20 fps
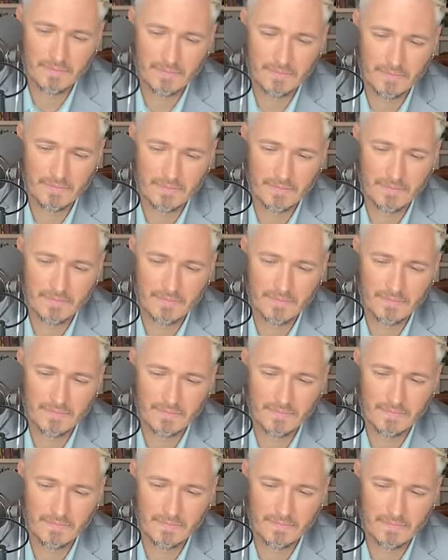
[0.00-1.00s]

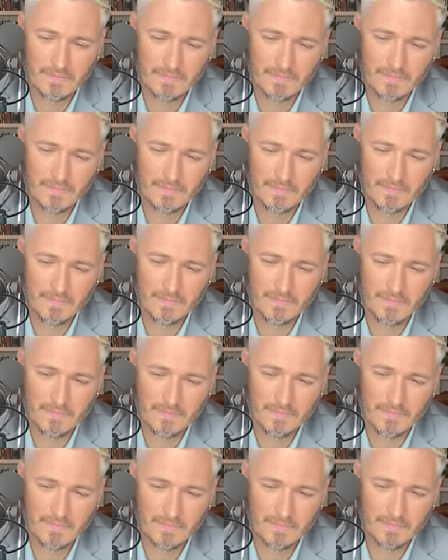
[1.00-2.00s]

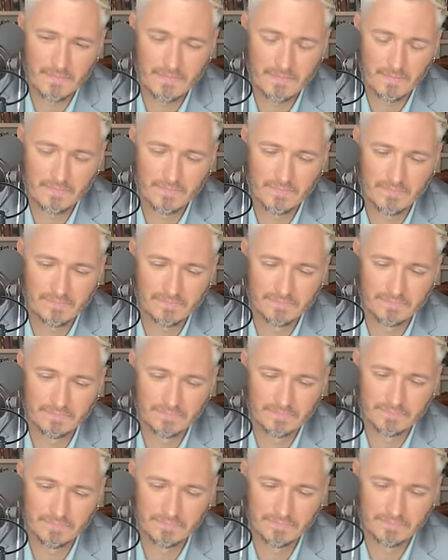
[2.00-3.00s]

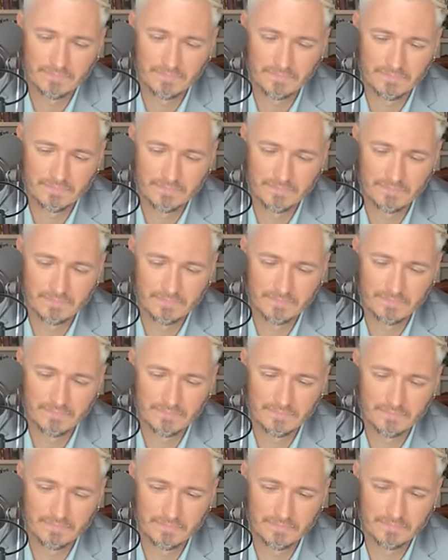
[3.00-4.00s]

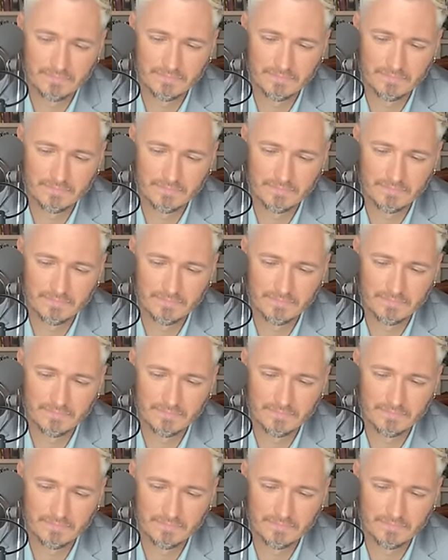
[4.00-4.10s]
No words are spoken by the person on screen.